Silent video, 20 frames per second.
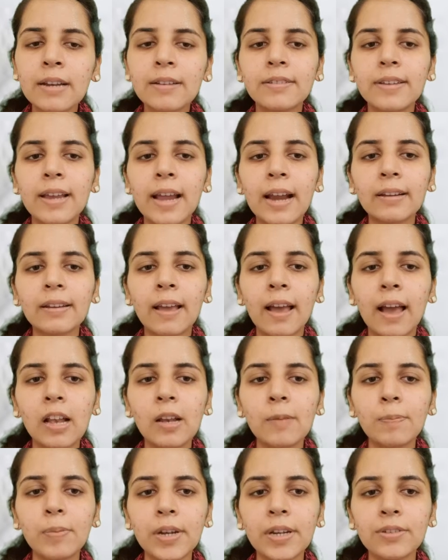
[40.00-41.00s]
that
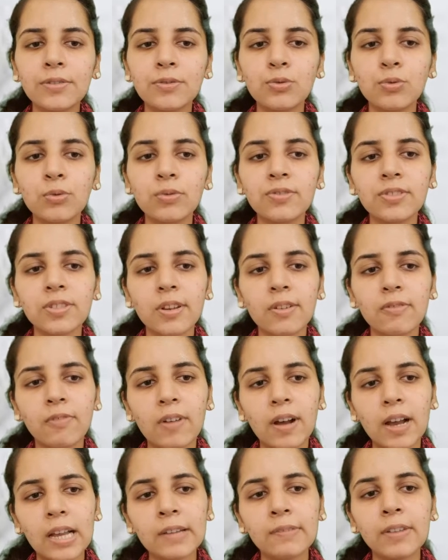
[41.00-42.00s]
help it to
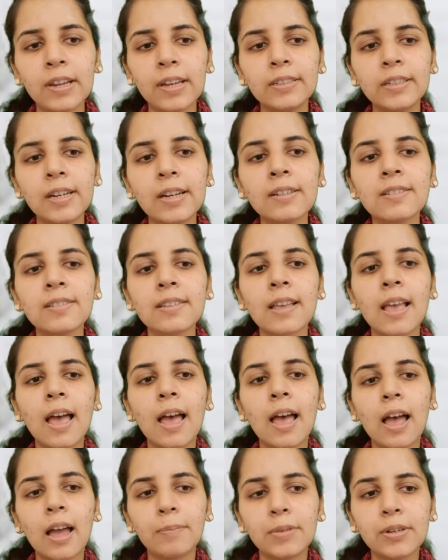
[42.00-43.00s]
survive in its
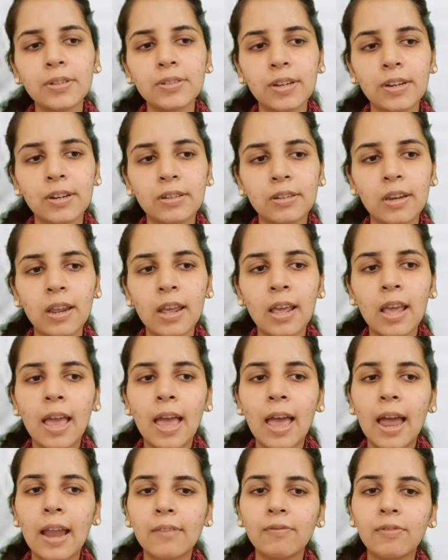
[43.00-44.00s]
habitat.
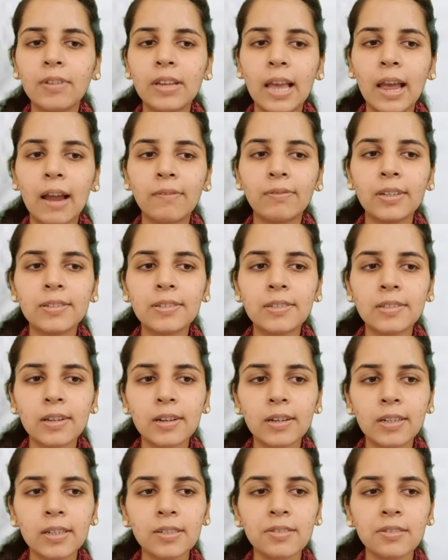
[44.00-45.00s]
And we have
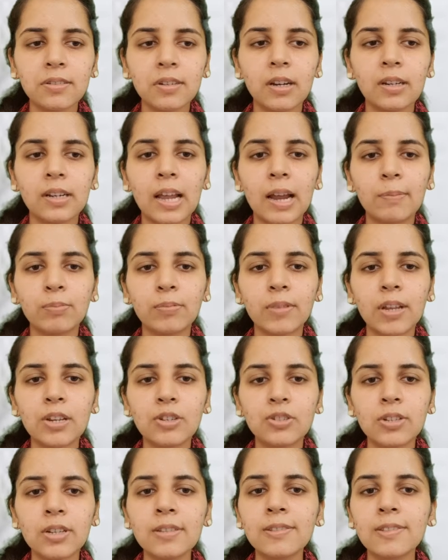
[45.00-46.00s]
discussed
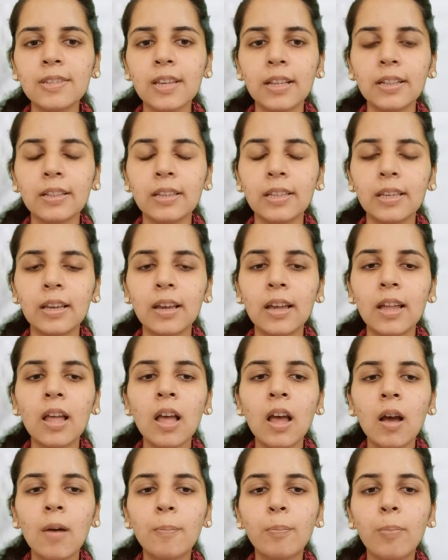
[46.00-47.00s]
adaptations in their
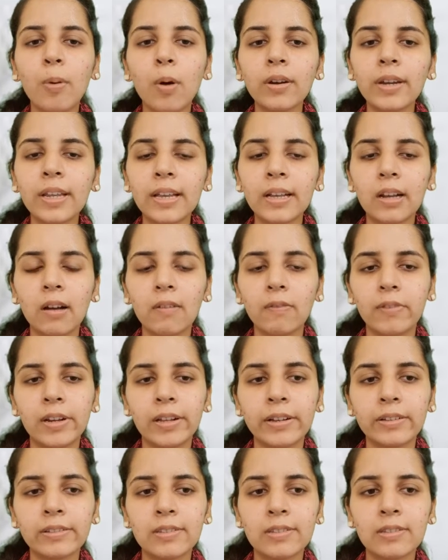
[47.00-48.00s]
body
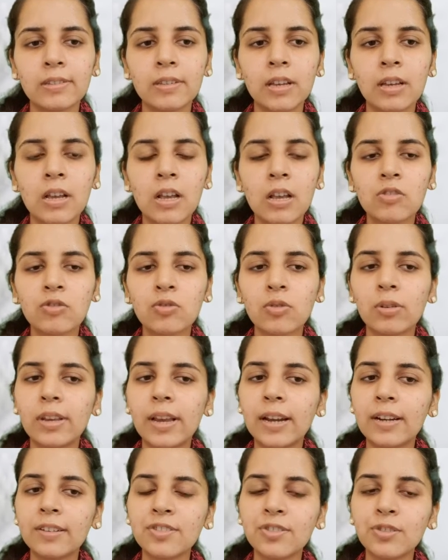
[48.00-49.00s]
coverings. So
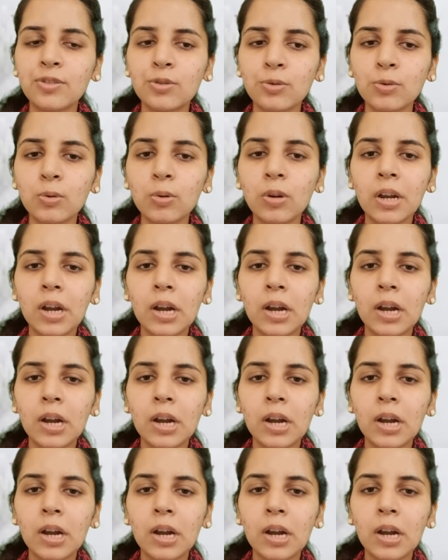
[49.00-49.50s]
let's do